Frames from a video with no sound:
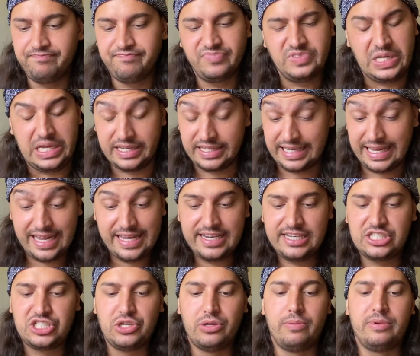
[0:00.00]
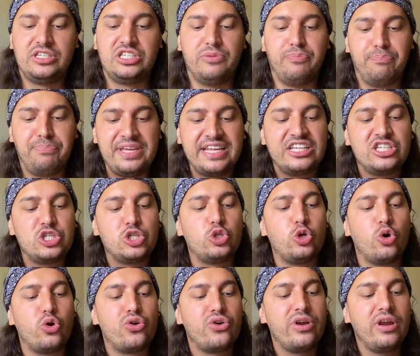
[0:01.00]
again, it's a big
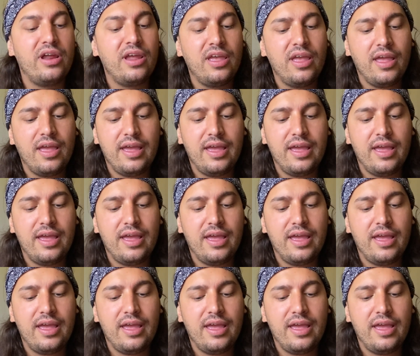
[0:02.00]
story.